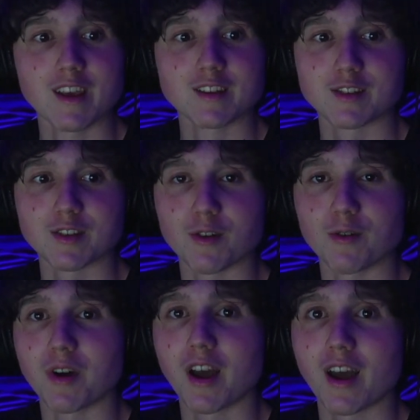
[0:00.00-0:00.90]

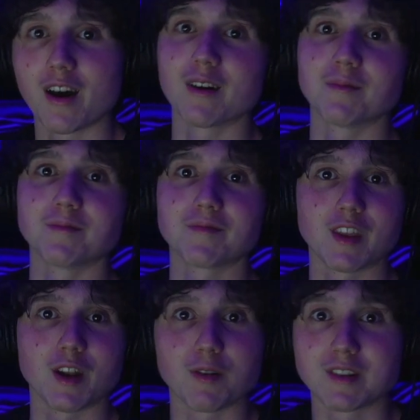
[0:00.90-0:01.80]
So,
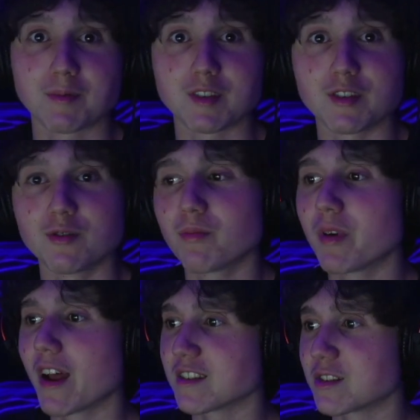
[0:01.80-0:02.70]
it's up to you. But
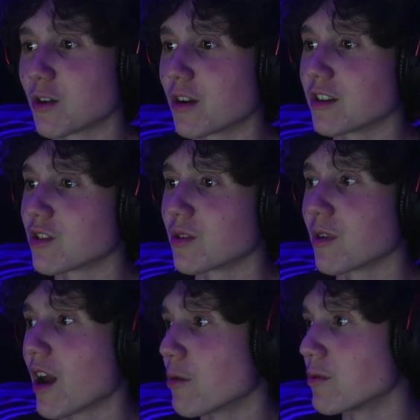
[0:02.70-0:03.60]
as a starting streamer,
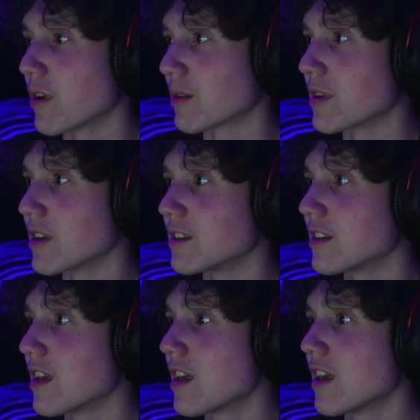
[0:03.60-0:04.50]
I would recommend
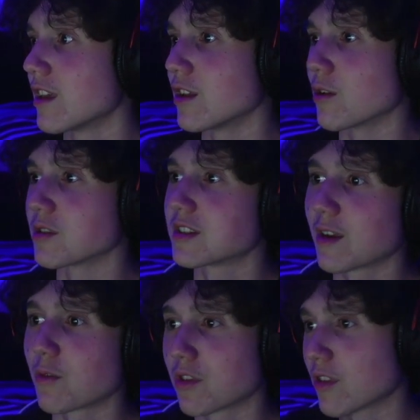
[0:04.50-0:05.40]

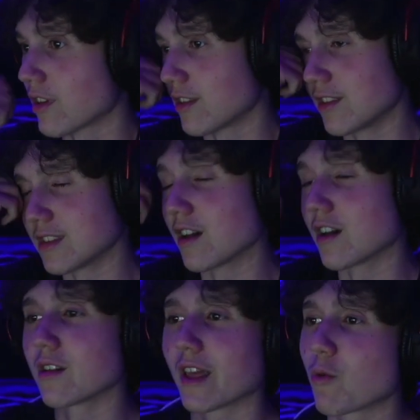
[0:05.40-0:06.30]
staying with this like